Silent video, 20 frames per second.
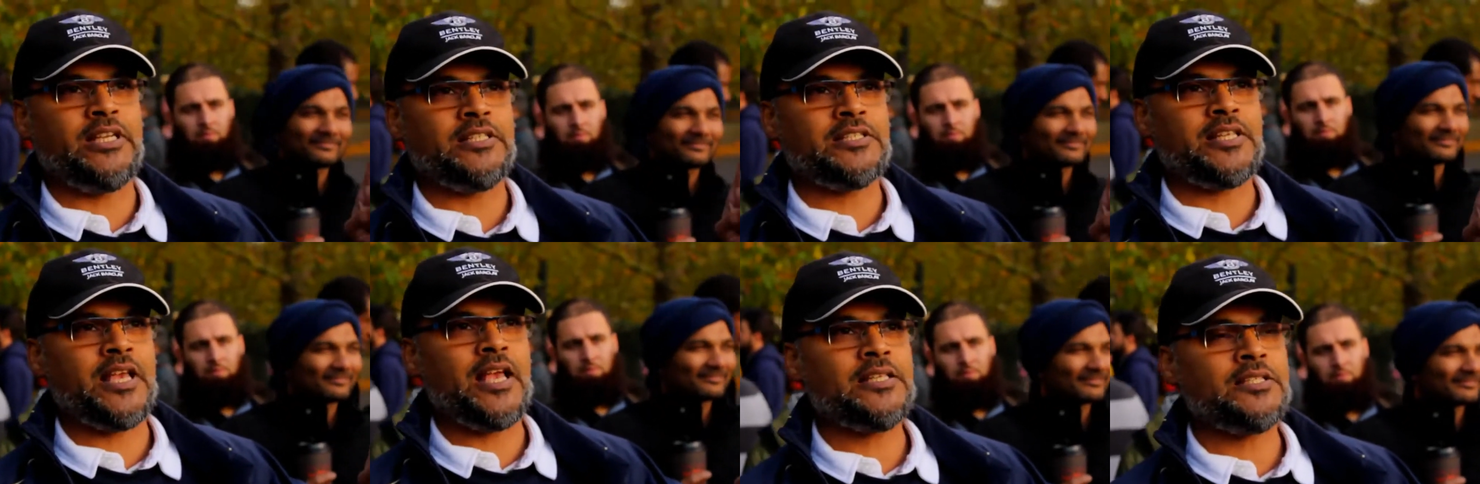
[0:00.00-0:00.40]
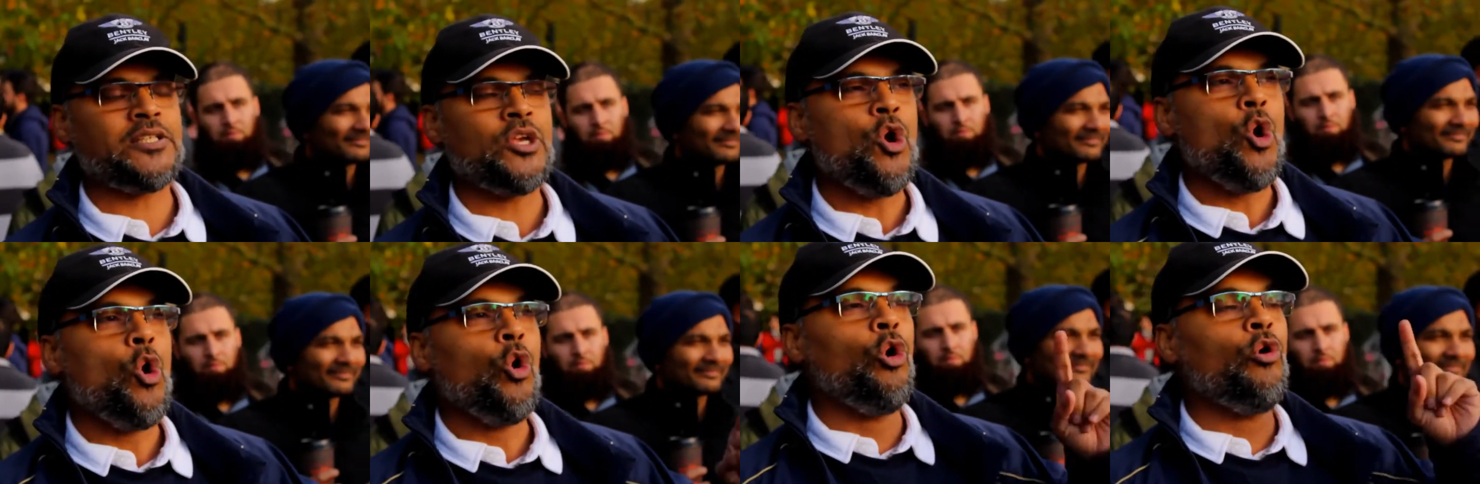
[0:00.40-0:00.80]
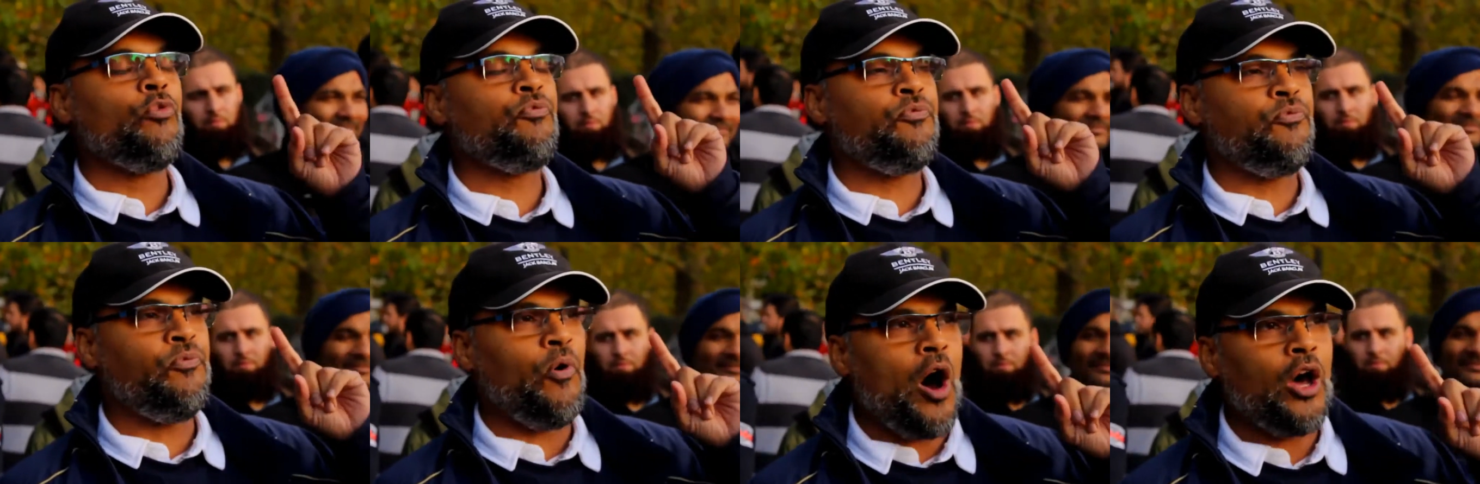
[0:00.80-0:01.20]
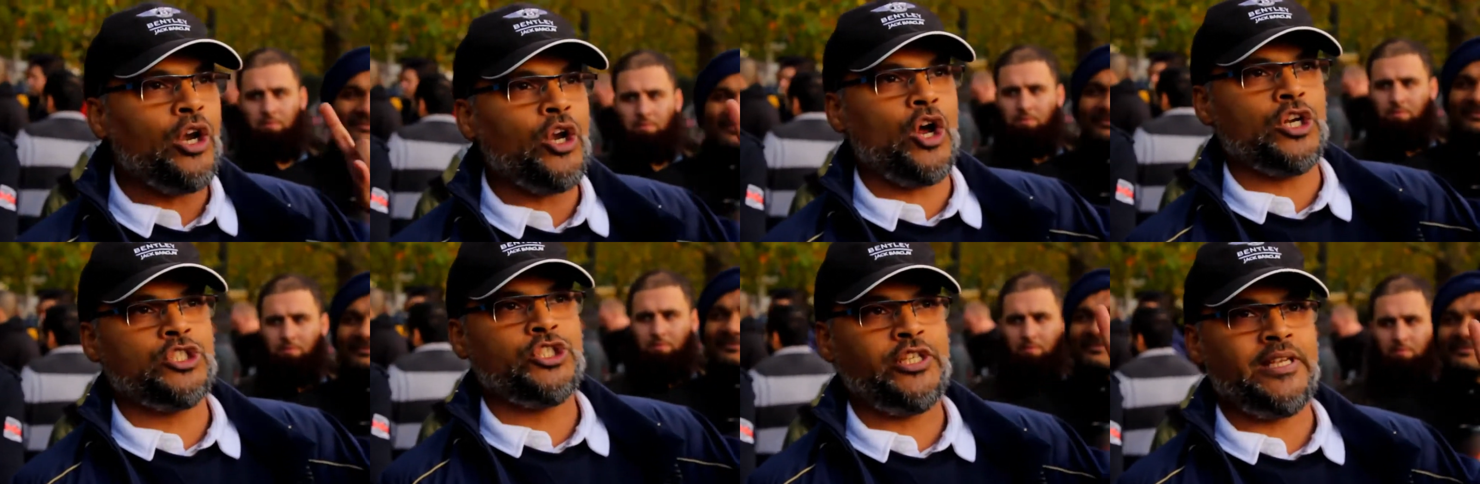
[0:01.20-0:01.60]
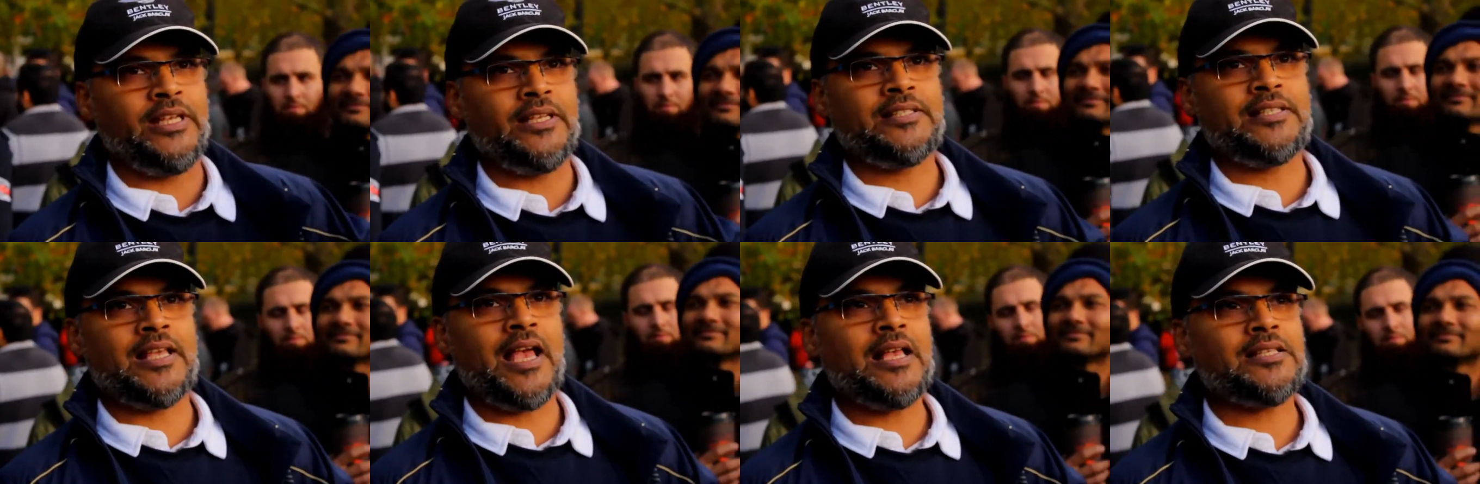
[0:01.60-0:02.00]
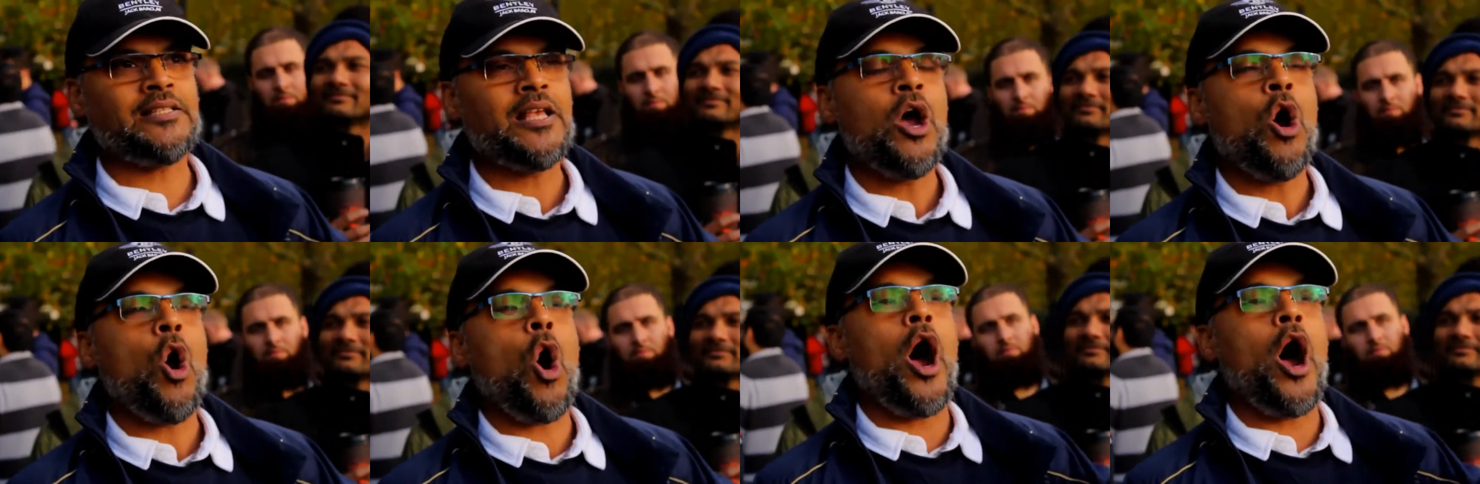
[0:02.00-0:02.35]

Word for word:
Speaker 1: Jesus, who followed Jesus,